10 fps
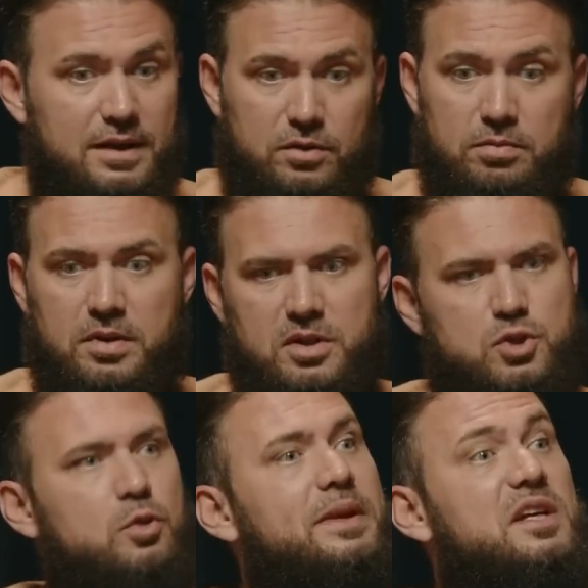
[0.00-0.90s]
There's
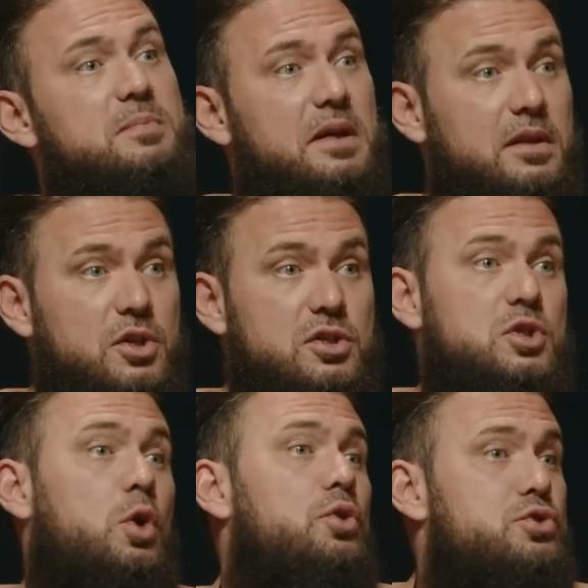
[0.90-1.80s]
so many
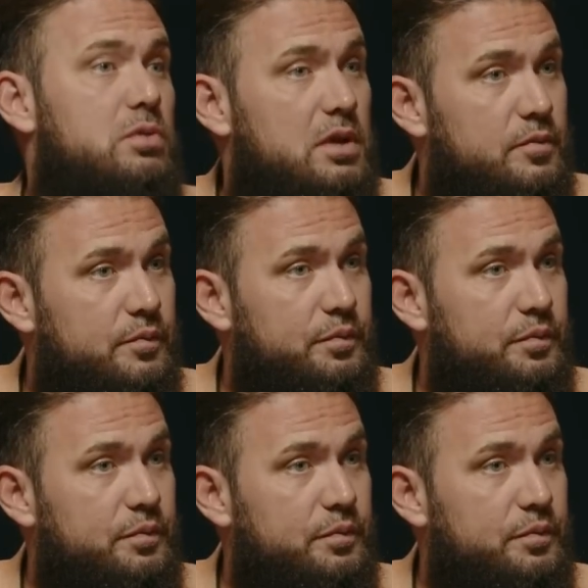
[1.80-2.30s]
expectations culturally,